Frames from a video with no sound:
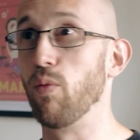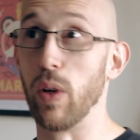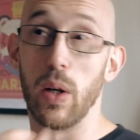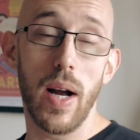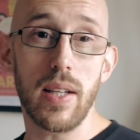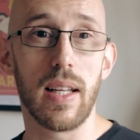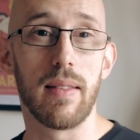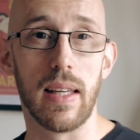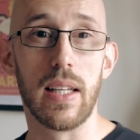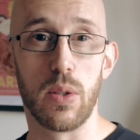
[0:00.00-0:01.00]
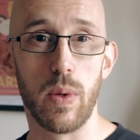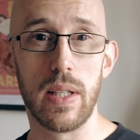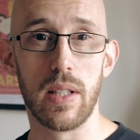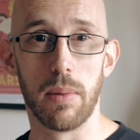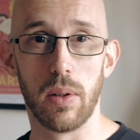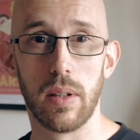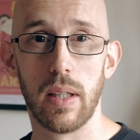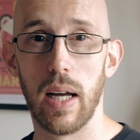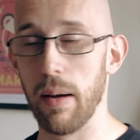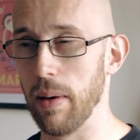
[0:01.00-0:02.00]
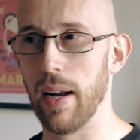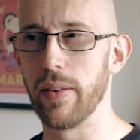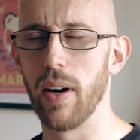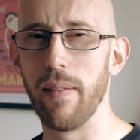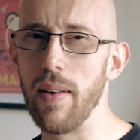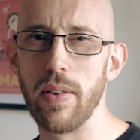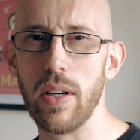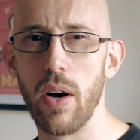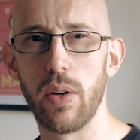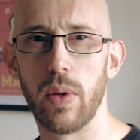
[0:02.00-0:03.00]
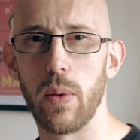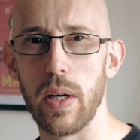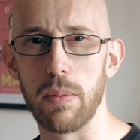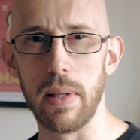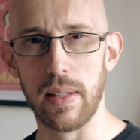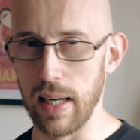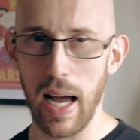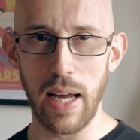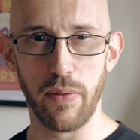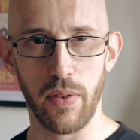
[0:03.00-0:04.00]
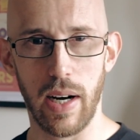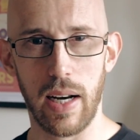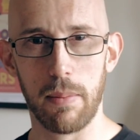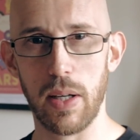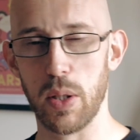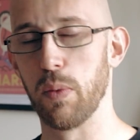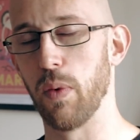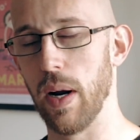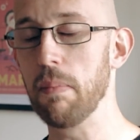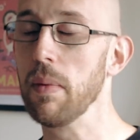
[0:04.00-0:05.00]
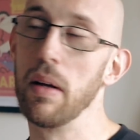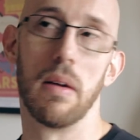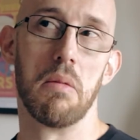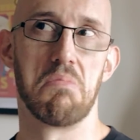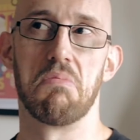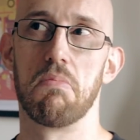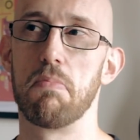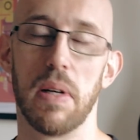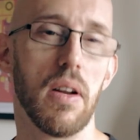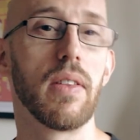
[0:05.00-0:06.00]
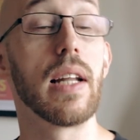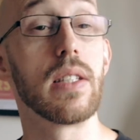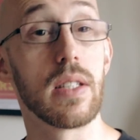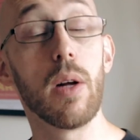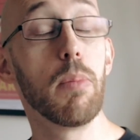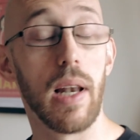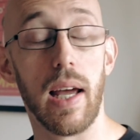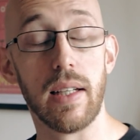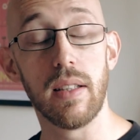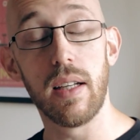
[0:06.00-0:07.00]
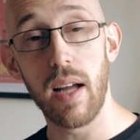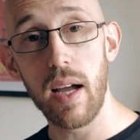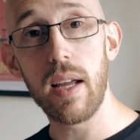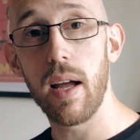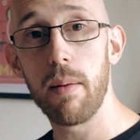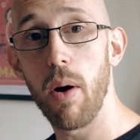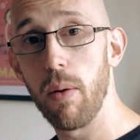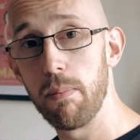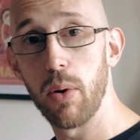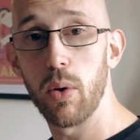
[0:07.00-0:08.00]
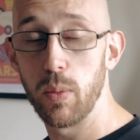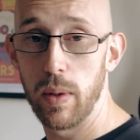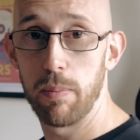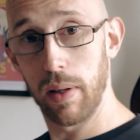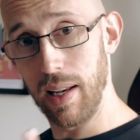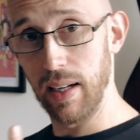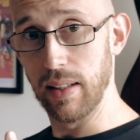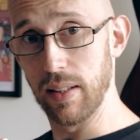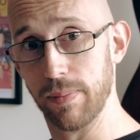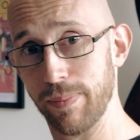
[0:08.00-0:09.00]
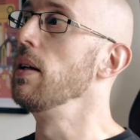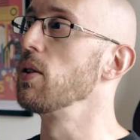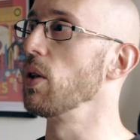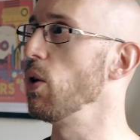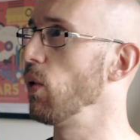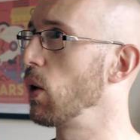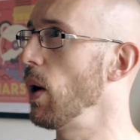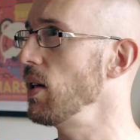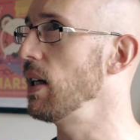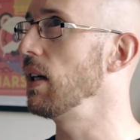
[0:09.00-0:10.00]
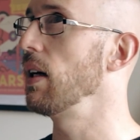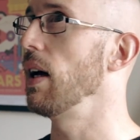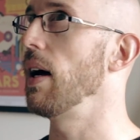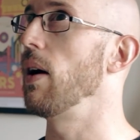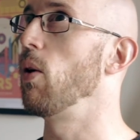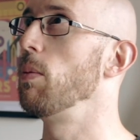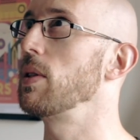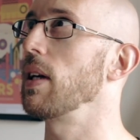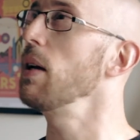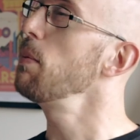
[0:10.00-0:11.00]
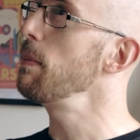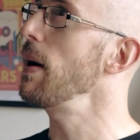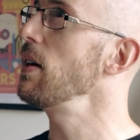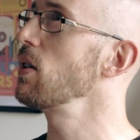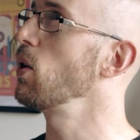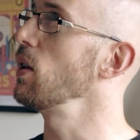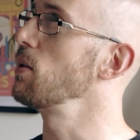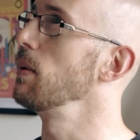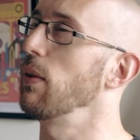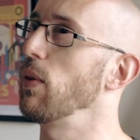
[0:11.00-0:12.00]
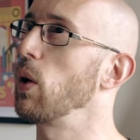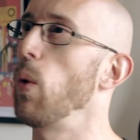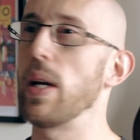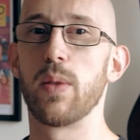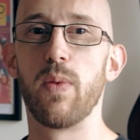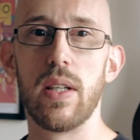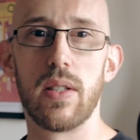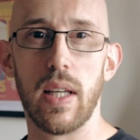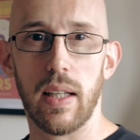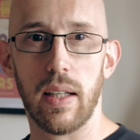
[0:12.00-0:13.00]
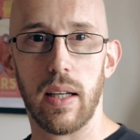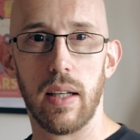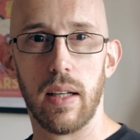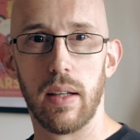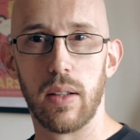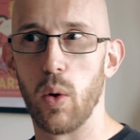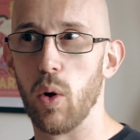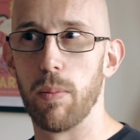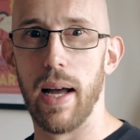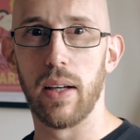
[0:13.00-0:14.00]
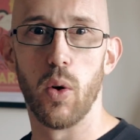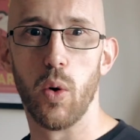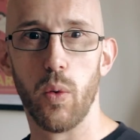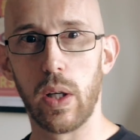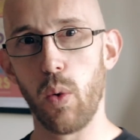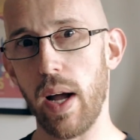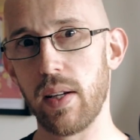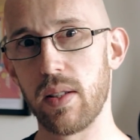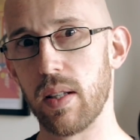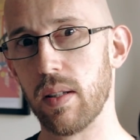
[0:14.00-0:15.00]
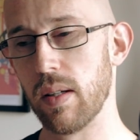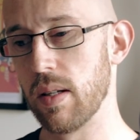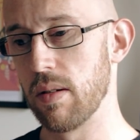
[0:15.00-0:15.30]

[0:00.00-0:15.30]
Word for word: Request I think is reasonable, I, have never known a request be denied for an animation frame, but nonetheless, it's still polite, and I am on board with polite. So you're requesting almost like it would be better to call it something like request vsync callback or request